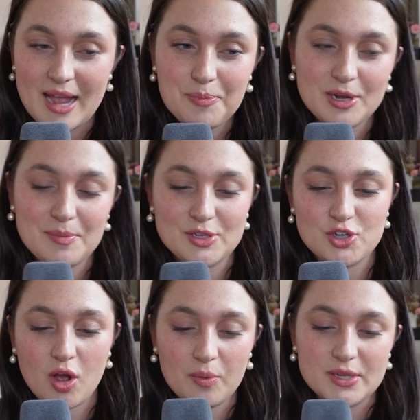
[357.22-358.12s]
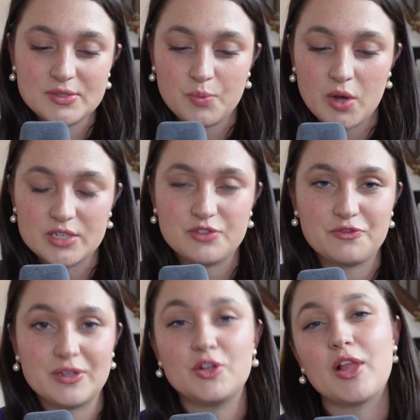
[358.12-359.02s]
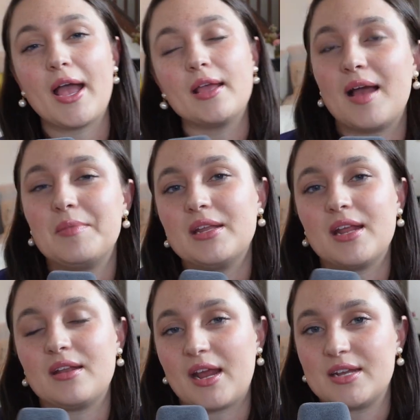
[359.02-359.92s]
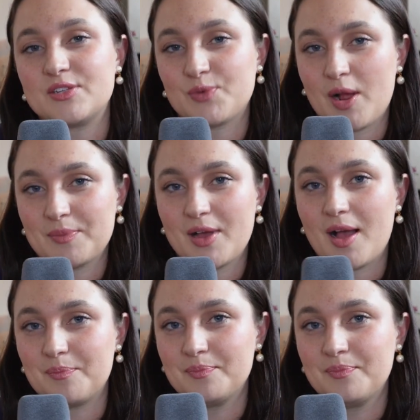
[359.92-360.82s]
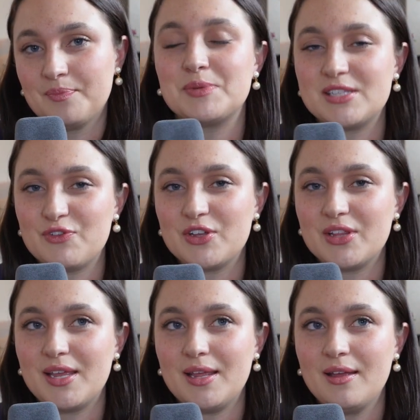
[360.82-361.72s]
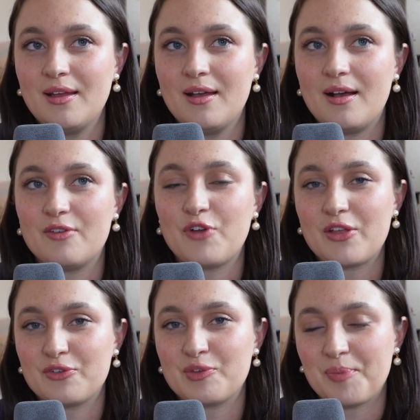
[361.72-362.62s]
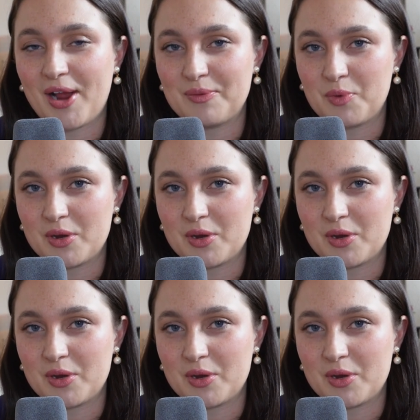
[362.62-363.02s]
I pretty much always want to feel like I'm in a 90s rom-com, specifically A Father of the Bride